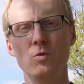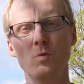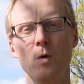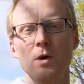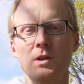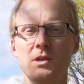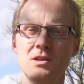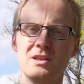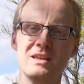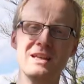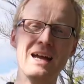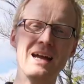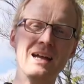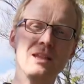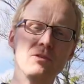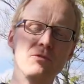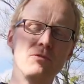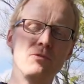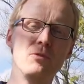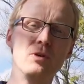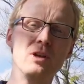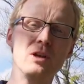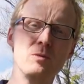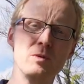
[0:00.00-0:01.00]
what kind of
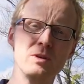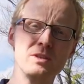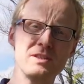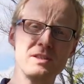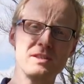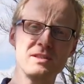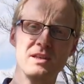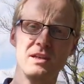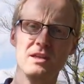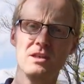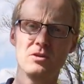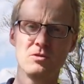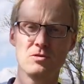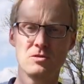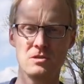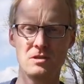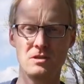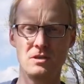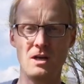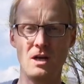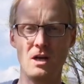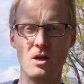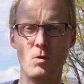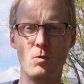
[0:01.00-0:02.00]
frequencies are used
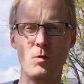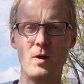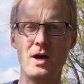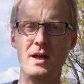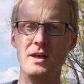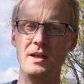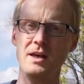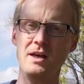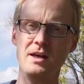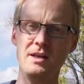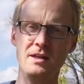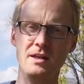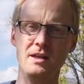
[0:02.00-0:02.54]
and how wide are